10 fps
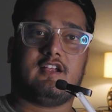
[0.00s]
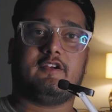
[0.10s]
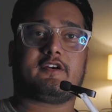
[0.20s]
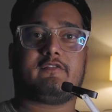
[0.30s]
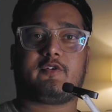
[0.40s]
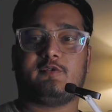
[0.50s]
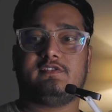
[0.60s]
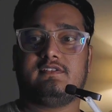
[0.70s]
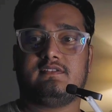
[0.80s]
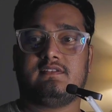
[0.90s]
A lot of
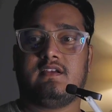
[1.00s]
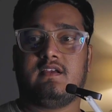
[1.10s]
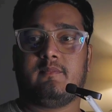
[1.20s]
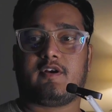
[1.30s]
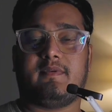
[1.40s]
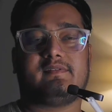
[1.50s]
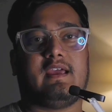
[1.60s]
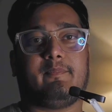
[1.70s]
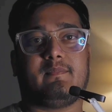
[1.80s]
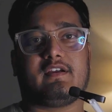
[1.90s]
drone
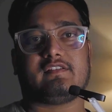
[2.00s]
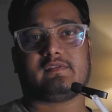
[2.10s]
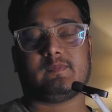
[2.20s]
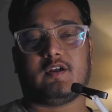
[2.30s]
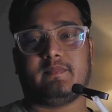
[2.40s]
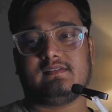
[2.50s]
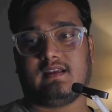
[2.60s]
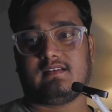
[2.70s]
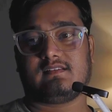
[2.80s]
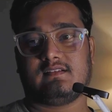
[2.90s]
problems happen because of small
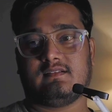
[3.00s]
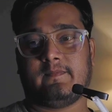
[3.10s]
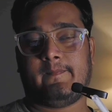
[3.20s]
mistakes.